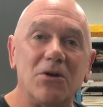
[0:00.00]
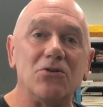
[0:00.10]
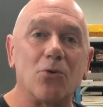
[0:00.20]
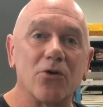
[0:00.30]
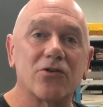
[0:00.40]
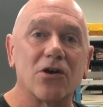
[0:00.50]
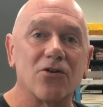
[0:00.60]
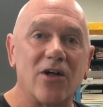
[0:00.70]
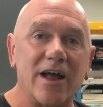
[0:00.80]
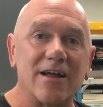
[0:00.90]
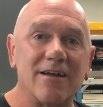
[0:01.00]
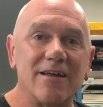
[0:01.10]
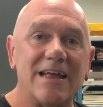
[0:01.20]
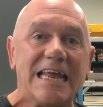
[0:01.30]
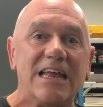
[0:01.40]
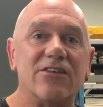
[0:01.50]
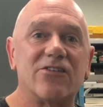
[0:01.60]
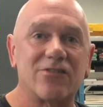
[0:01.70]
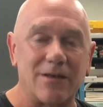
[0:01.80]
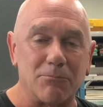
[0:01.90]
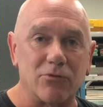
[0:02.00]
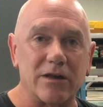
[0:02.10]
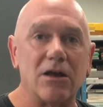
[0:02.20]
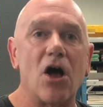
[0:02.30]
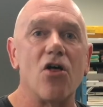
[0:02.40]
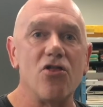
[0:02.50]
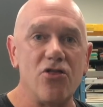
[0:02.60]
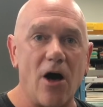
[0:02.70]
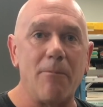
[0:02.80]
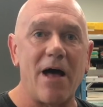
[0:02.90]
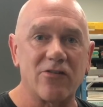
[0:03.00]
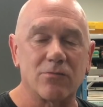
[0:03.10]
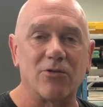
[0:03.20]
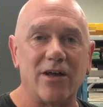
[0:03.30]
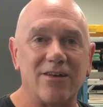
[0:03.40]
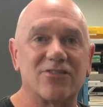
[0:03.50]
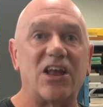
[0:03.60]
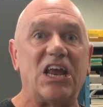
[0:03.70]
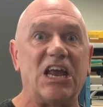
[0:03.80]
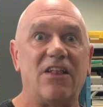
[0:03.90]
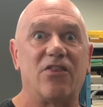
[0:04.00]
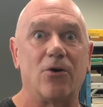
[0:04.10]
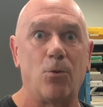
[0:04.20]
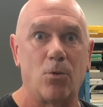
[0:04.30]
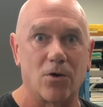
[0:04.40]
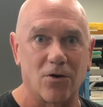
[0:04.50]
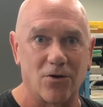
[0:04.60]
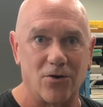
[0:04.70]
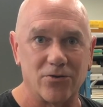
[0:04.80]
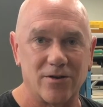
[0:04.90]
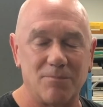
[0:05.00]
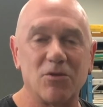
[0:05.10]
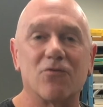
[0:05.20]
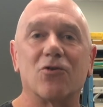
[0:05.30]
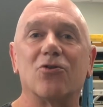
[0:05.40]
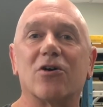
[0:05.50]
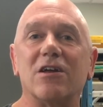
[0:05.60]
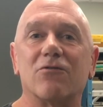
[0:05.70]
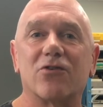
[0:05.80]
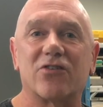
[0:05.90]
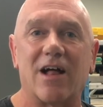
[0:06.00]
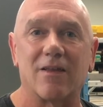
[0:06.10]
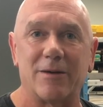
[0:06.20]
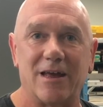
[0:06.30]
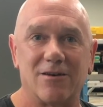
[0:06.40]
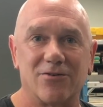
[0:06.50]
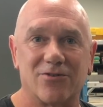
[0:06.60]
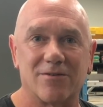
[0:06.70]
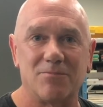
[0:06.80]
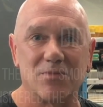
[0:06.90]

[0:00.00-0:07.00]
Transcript: but North Carolina is simply the best place in the world for looking for salamanders.